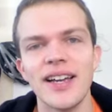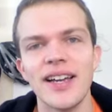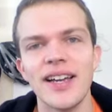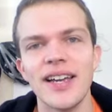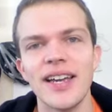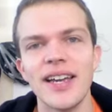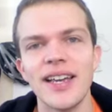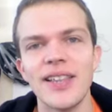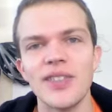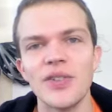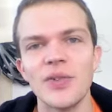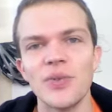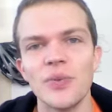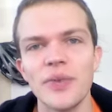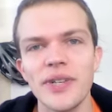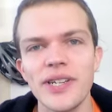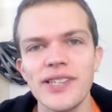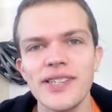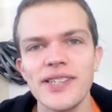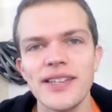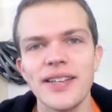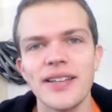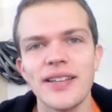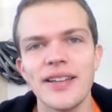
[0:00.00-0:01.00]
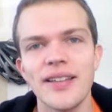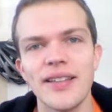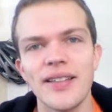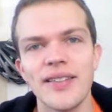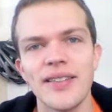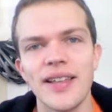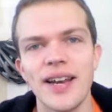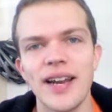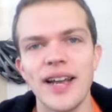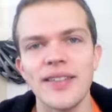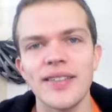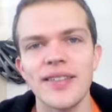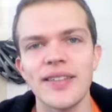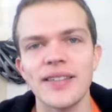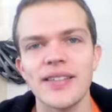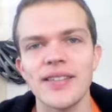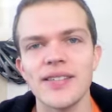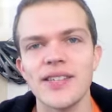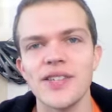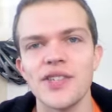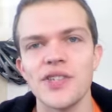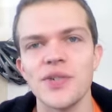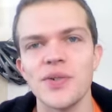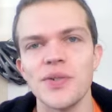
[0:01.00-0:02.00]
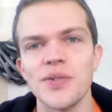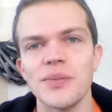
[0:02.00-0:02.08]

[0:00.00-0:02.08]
And the reason that I think this issue